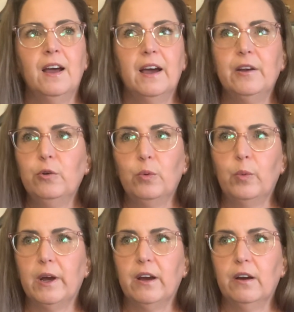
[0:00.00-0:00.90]
I don't
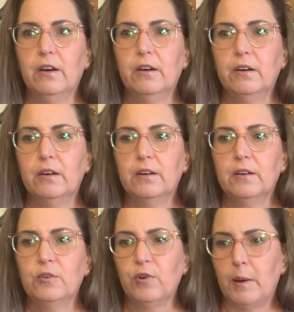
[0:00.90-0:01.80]
wear
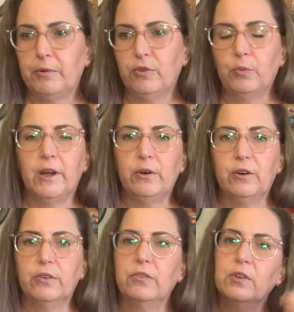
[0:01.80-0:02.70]
cropped
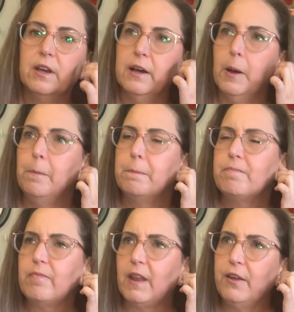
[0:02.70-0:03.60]
sweaters.
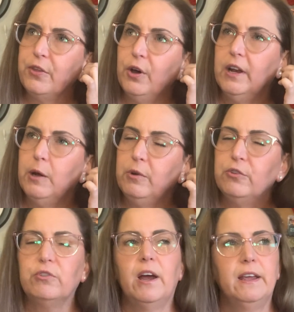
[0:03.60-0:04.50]
I thought I would
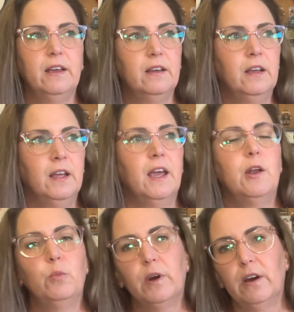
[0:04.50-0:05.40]
try it
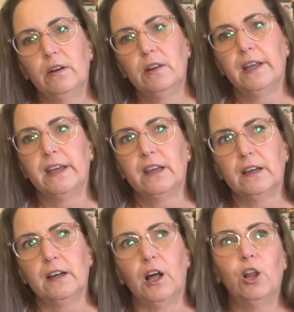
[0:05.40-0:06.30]
and wear like
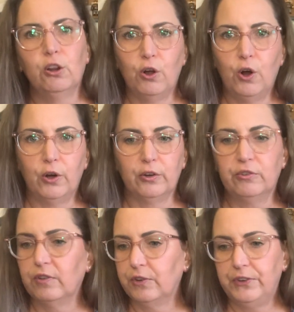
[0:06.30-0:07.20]
a long
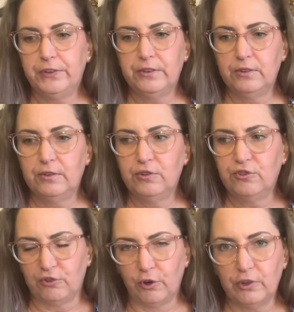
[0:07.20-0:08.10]
just
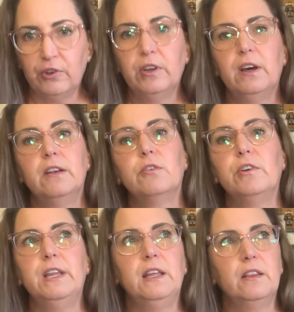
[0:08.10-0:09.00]
shirt
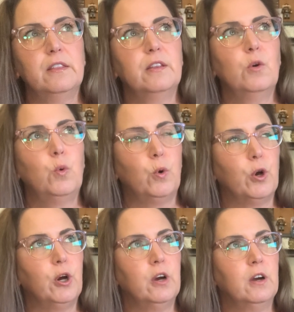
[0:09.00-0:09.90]
underneath,
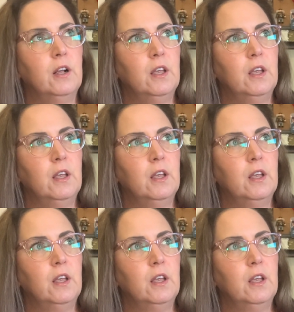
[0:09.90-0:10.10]
or